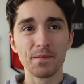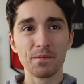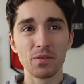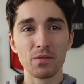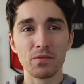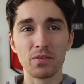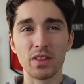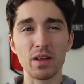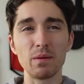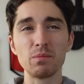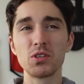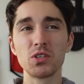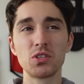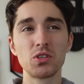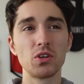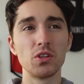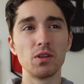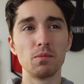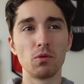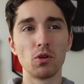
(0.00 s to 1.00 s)
For them to
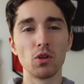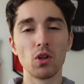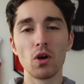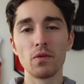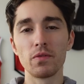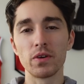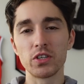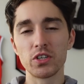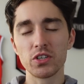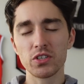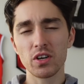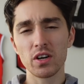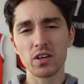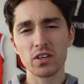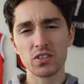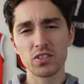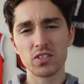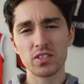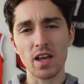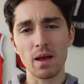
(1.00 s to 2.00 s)
turn the ball over, it just kind
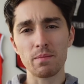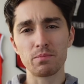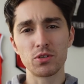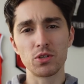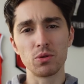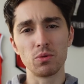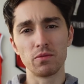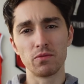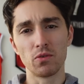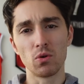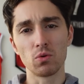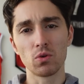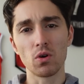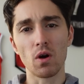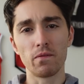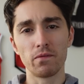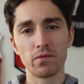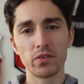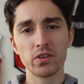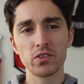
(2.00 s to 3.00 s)
of saps you of all
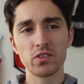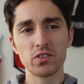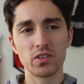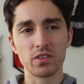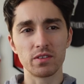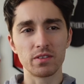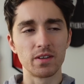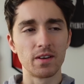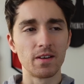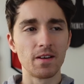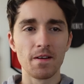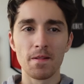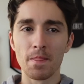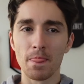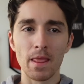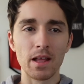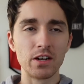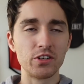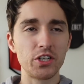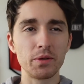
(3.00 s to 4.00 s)
confidence. And
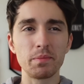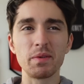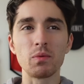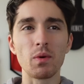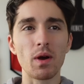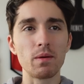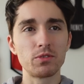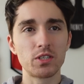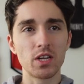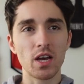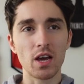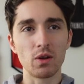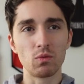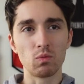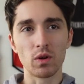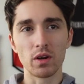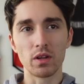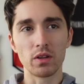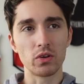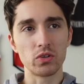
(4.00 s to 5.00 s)
Jimmy Webster had
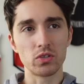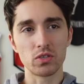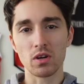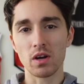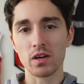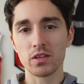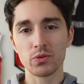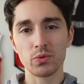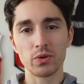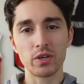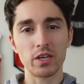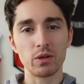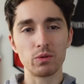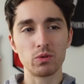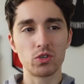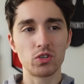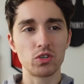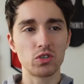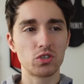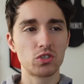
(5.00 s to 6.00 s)
one of those nights where he
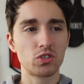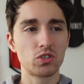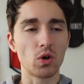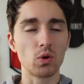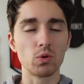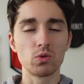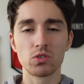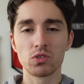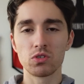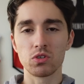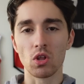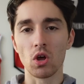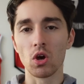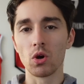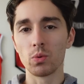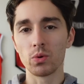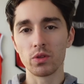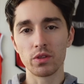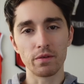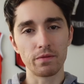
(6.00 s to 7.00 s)
was just so
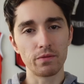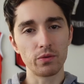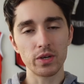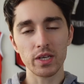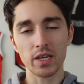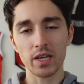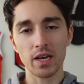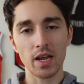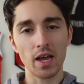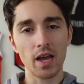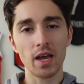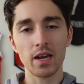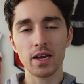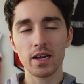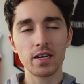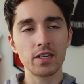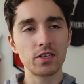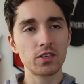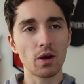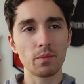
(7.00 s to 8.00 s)
slow with the footy in hand.
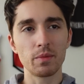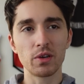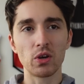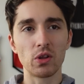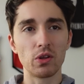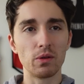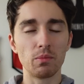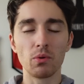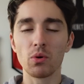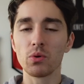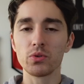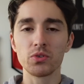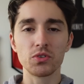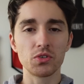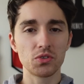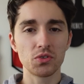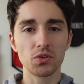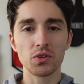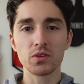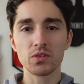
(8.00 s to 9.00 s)
Anytime he got the ball, you
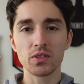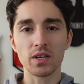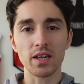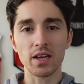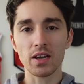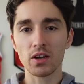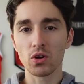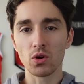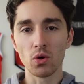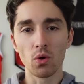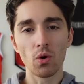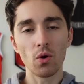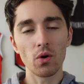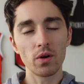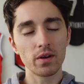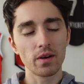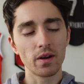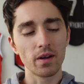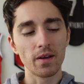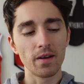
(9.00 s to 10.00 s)
just thought he was going to get
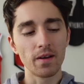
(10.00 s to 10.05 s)
caught.